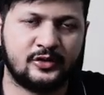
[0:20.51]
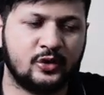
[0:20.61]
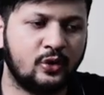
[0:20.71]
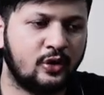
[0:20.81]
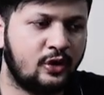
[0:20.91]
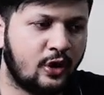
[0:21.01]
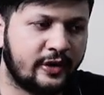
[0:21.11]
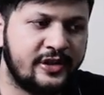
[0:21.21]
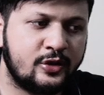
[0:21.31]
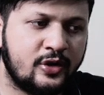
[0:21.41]
So
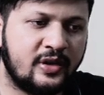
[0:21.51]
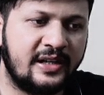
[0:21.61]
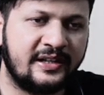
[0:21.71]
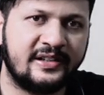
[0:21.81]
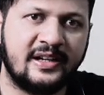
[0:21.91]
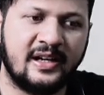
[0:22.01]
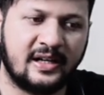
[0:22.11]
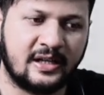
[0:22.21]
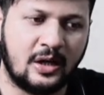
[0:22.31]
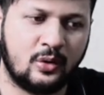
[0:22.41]
log into your LinkedIn
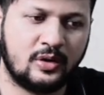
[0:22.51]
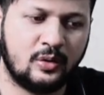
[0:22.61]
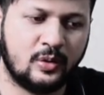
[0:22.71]
account.